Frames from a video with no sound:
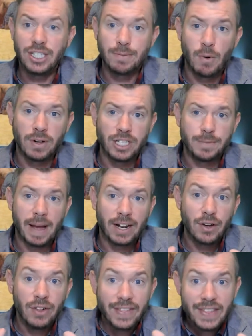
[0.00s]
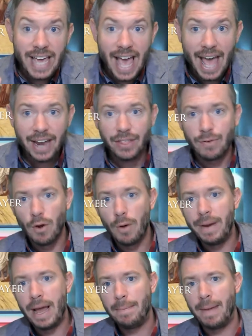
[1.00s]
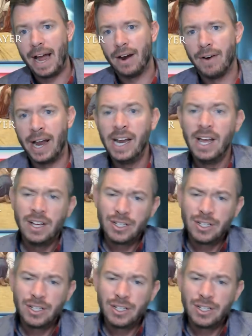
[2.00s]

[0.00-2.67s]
sport and spectacle at the end of the Roman Empire, right?